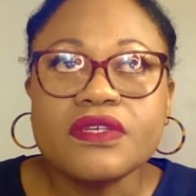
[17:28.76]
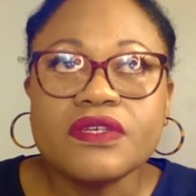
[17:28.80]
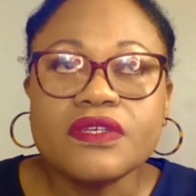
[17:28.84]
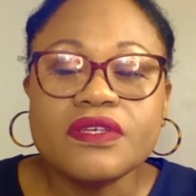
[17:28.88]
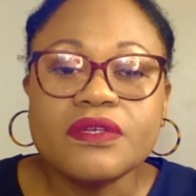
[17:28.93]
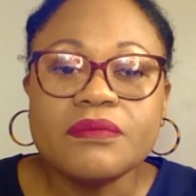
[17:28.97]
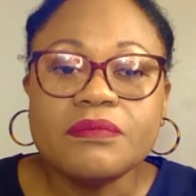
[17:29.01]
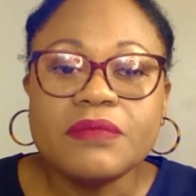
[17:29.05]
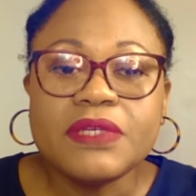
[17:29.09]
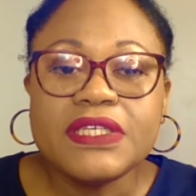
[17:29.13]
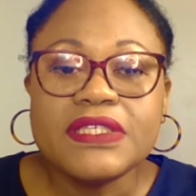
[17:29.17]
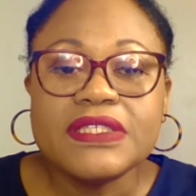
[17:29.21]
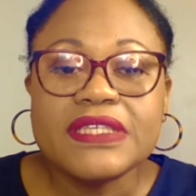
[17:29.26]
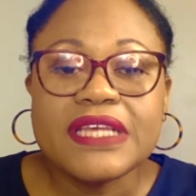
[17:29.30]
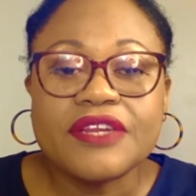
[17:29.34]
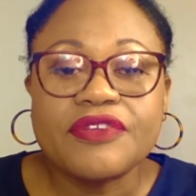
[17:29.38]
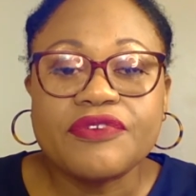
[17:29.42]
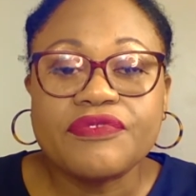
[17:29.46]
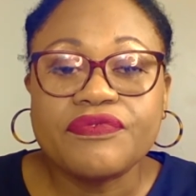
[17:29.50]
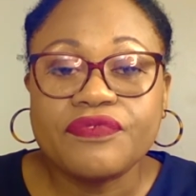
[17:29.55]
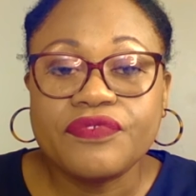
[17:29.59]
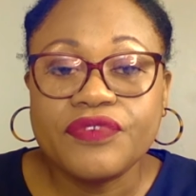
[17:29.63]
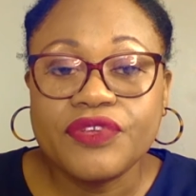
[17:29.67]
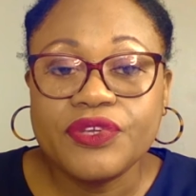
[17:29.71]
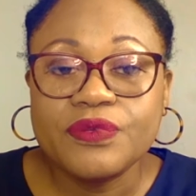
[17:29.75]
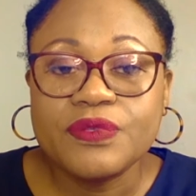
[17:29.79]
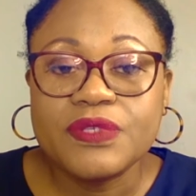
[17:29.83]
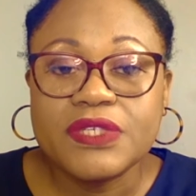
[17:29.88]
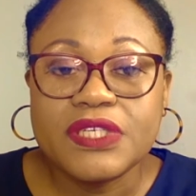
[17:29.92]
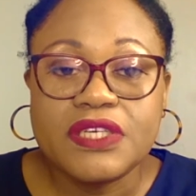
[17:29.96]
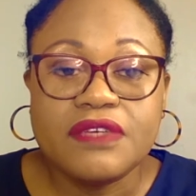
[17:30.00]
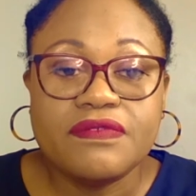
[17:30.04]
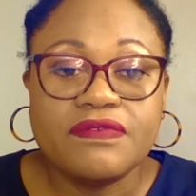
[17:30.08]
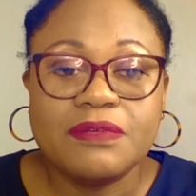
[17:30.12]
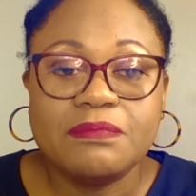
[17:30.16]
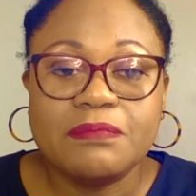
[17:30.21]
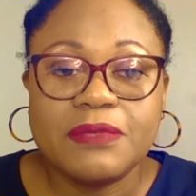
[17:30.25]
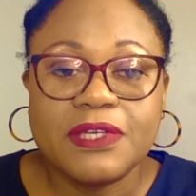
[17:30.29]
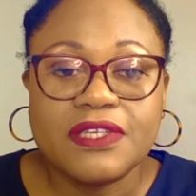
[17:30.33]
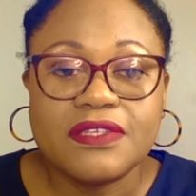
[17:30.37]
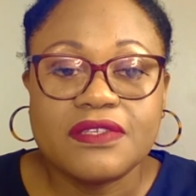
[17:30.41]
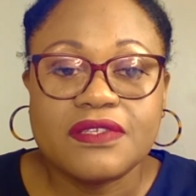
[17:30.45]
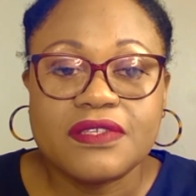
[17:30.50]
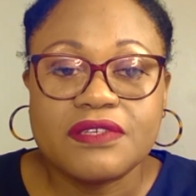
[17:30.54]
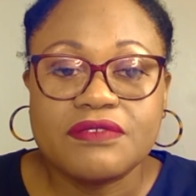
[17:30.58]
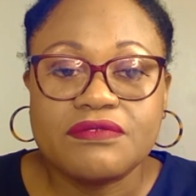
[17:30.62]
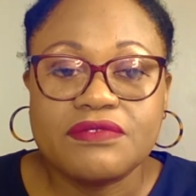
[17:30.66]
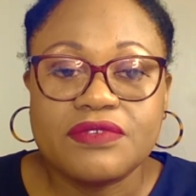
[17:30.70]
He's had a few TV
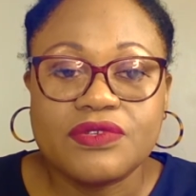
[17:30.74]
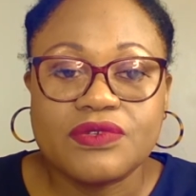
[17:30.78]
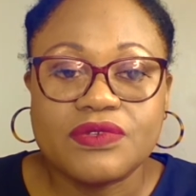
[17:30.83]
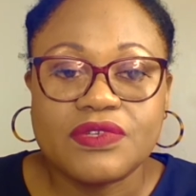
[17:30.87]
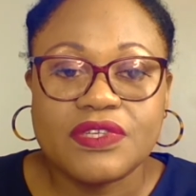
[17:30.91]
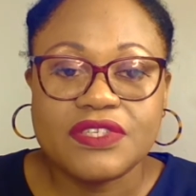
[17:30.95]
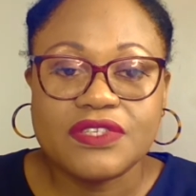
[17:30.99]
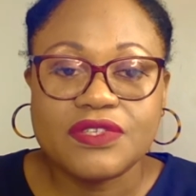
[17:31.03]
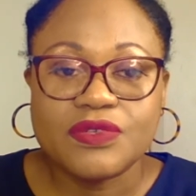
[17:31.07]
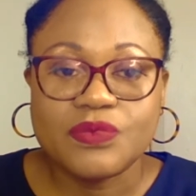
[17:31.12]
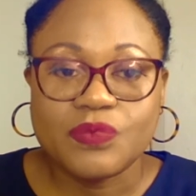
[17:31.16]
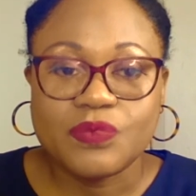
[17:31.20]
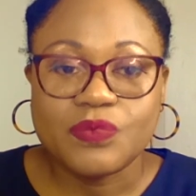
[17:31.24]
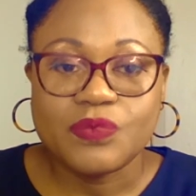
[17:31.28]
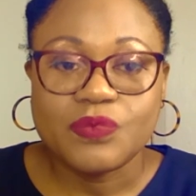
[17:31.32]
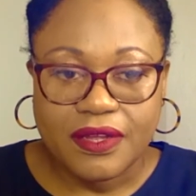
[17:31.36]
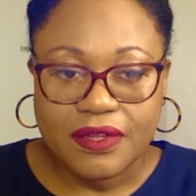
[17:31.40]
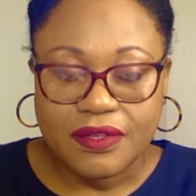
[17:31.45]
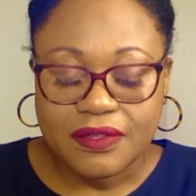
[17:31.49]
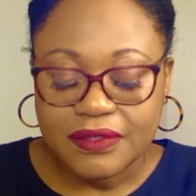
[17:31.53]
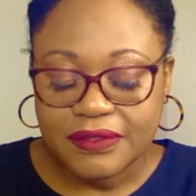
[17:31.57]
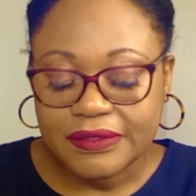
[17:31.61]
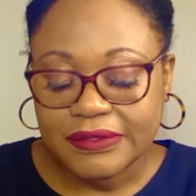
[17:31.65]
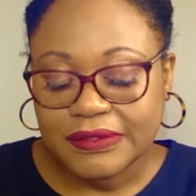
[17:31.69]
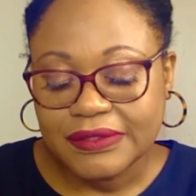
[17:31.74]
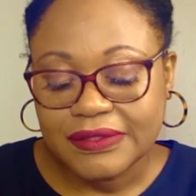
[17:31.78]
miniseries as well.